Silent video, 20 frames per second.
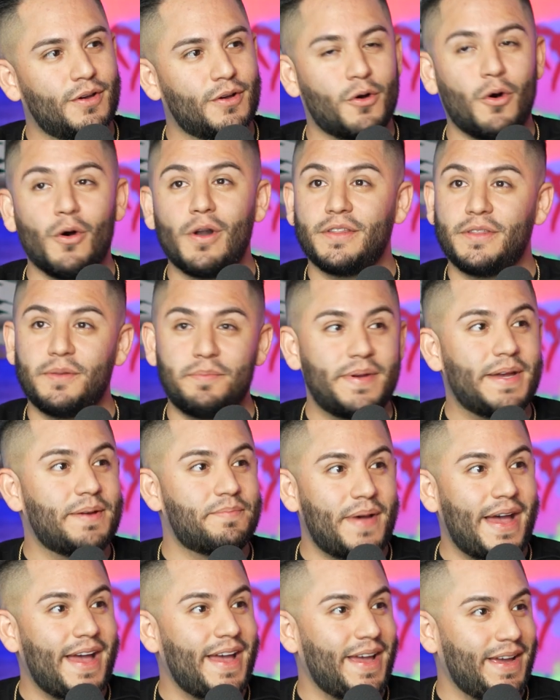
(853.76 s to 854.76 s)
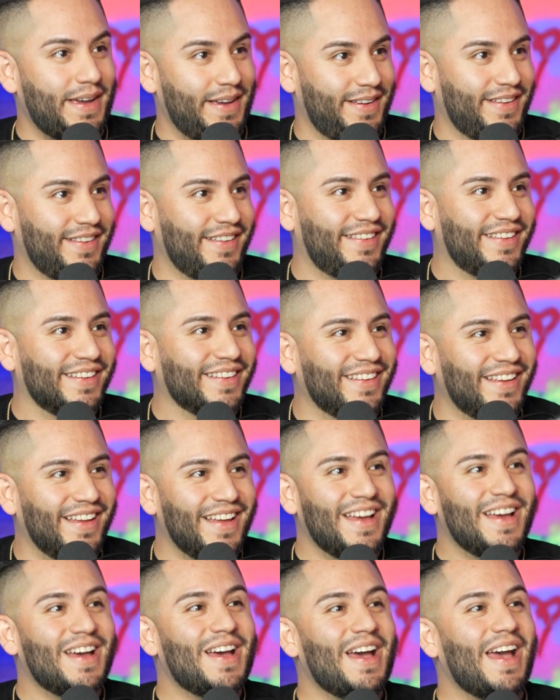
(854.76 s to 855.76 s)
Call it the Big Bang.
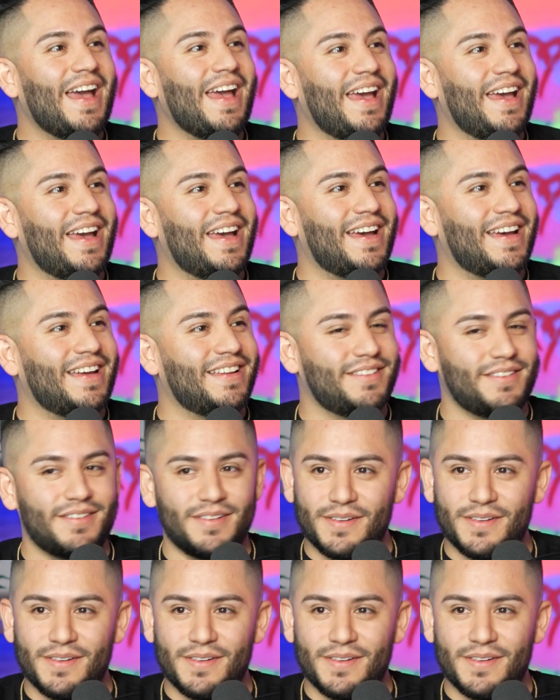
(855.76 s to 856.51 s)
And